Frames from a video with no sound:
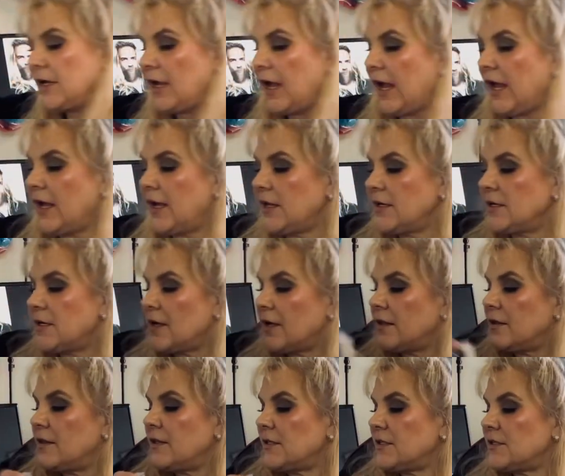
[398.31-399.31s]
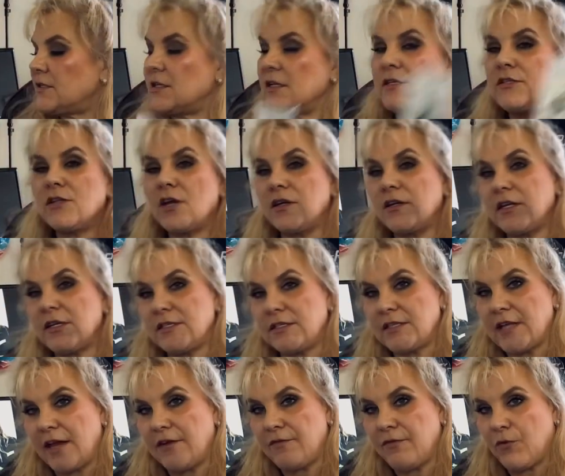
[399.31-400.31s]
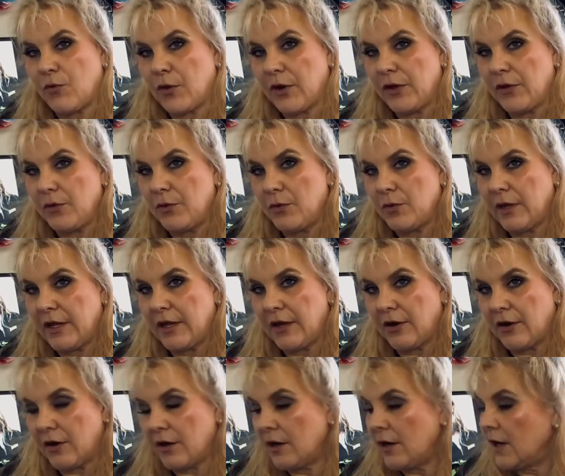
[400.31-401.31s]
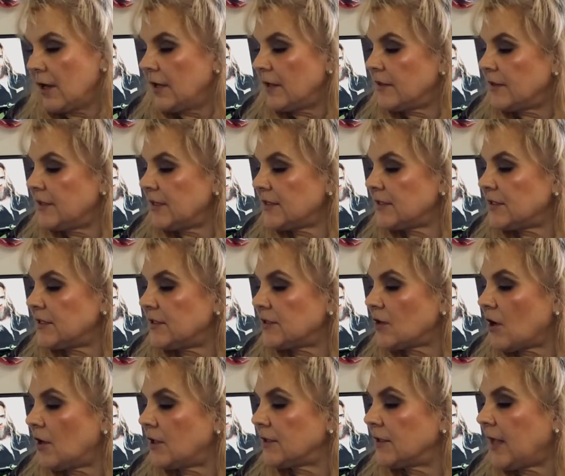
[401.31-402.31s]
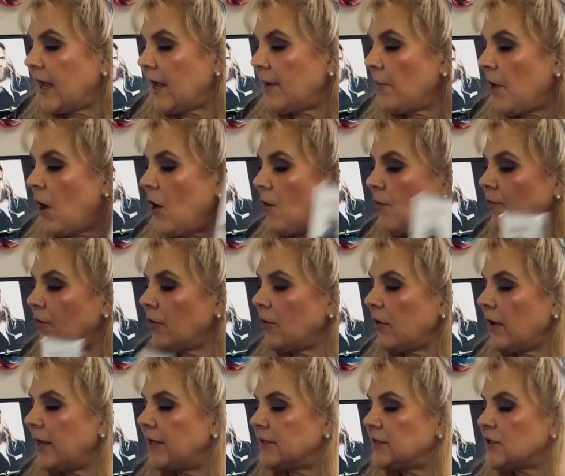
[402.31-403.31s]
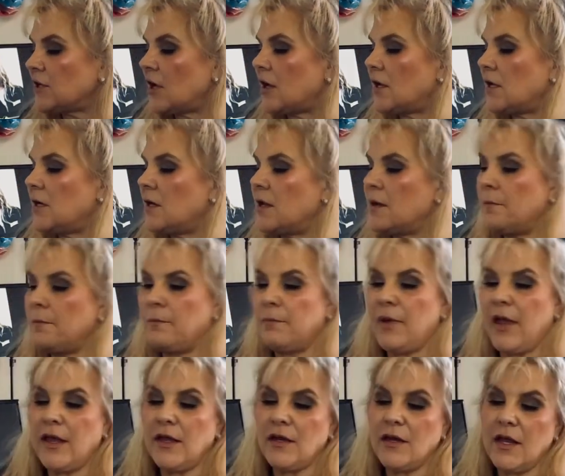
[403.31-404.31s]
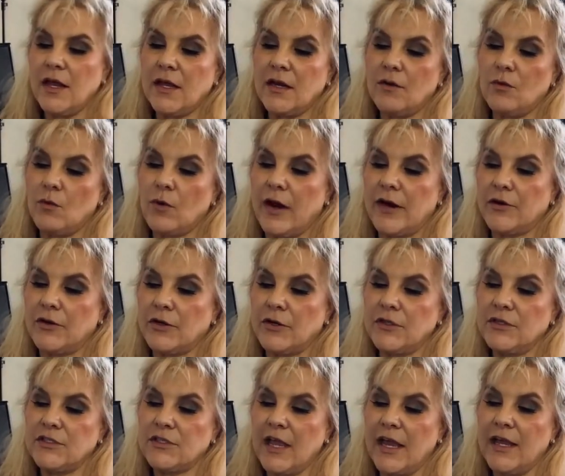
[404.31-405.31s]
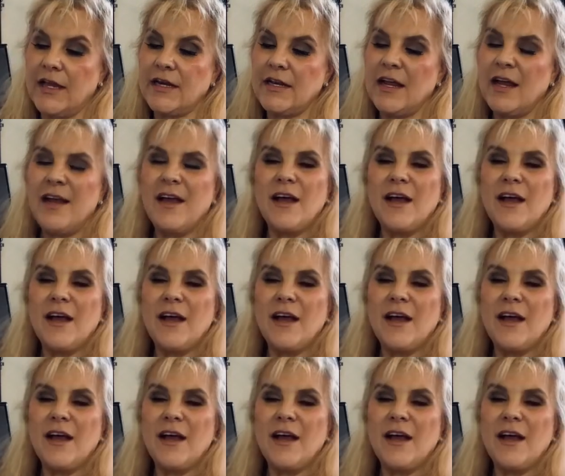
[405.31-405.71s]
And this is on cassette for you here. This is called Game Over. It's on Bayonet Records. And